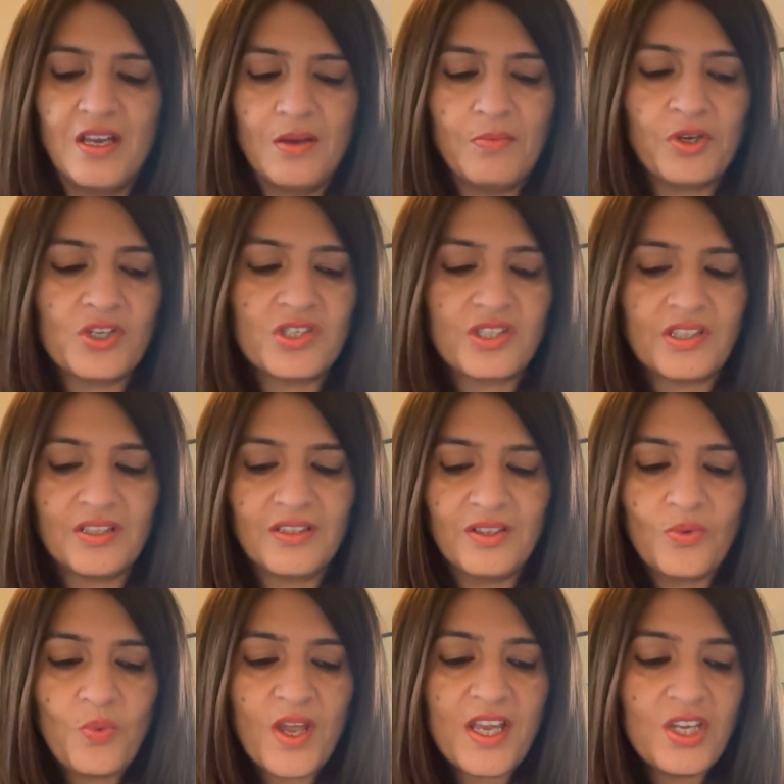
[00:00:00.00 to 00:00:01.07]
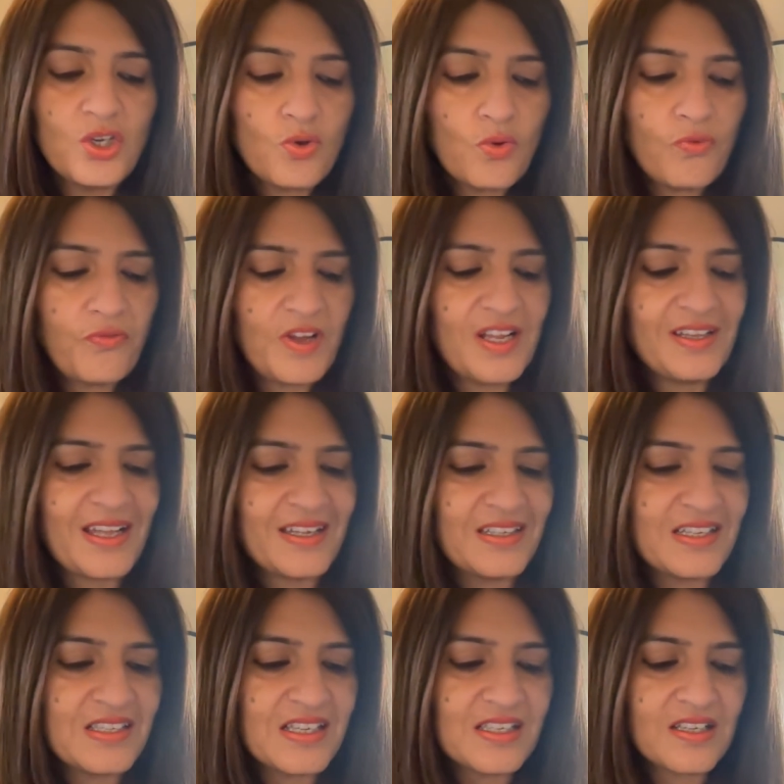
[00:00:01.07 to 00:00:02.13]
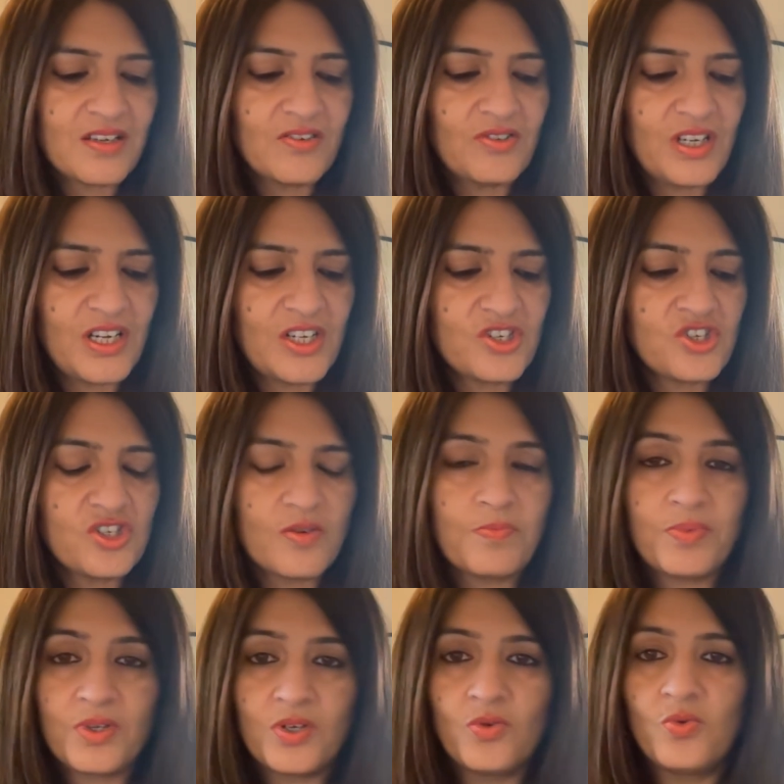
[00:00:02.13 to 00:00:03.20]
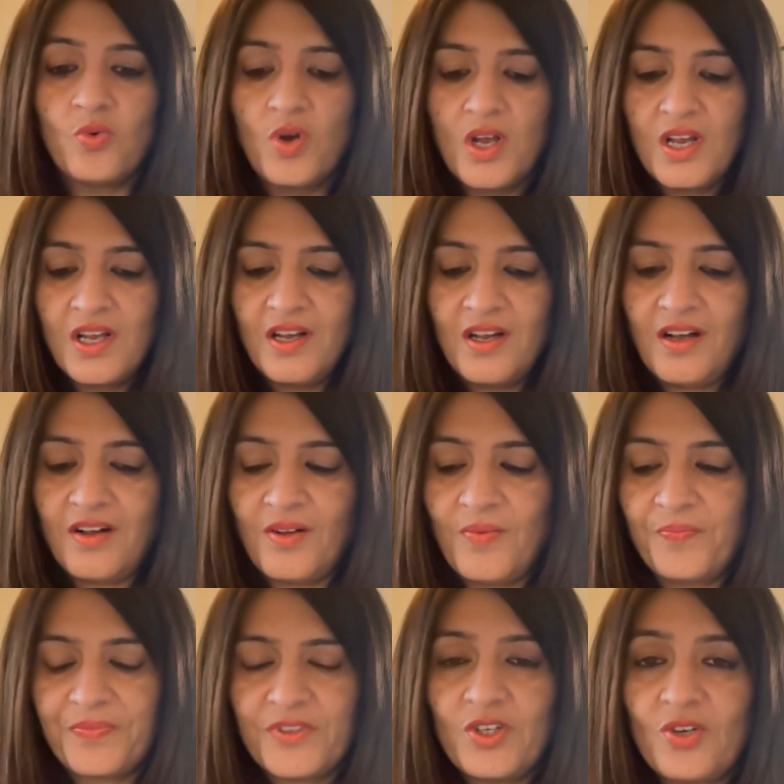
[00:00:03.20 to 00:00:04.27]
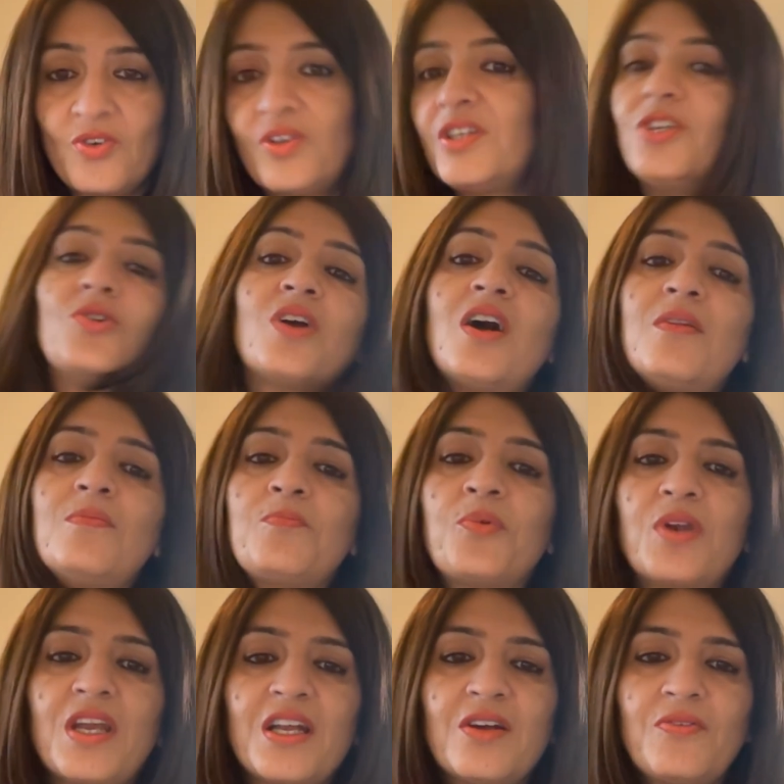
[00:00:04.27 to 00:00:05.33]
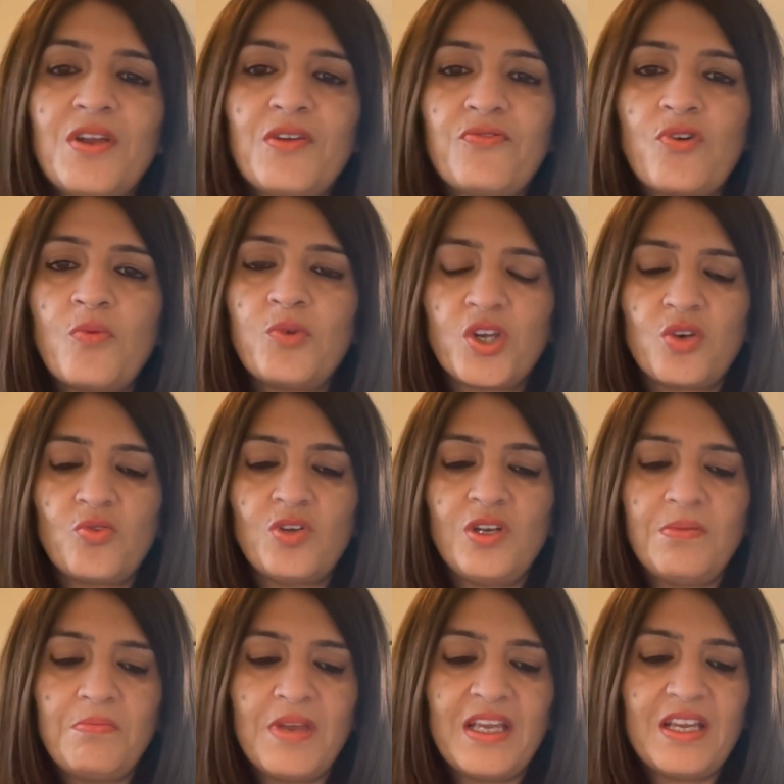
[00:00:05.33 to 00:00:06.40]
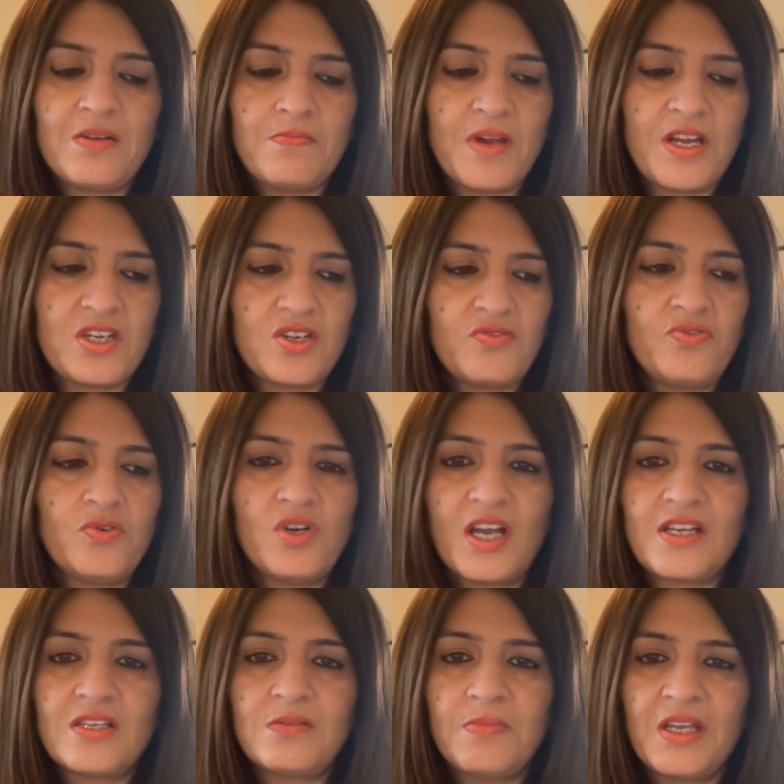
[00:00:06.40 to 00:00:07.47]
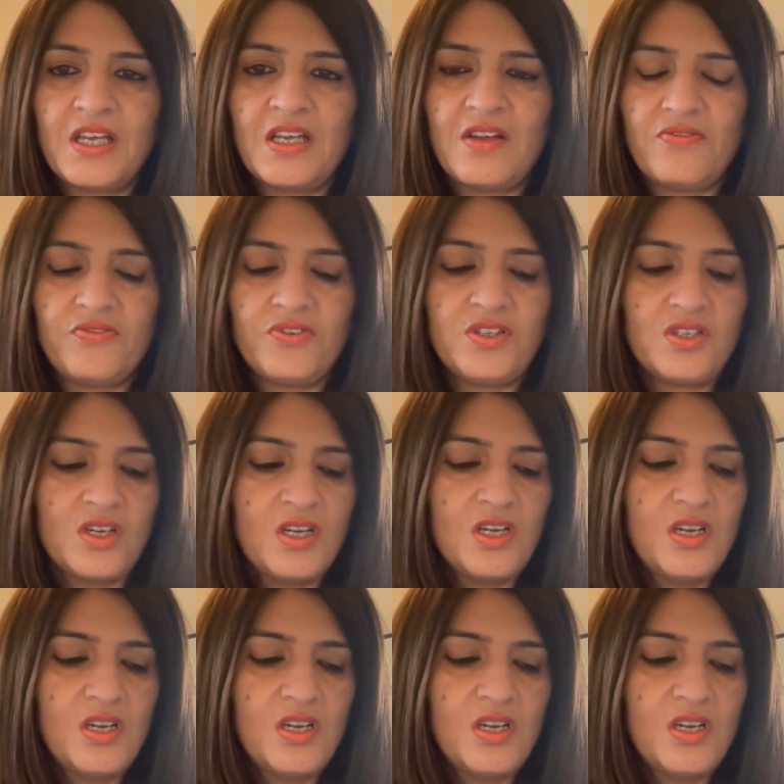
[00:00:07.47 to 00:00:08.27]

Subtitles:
Because the way you feel that this is a relationship you know, you can't break away from. You can only make it better if you guys make an effort.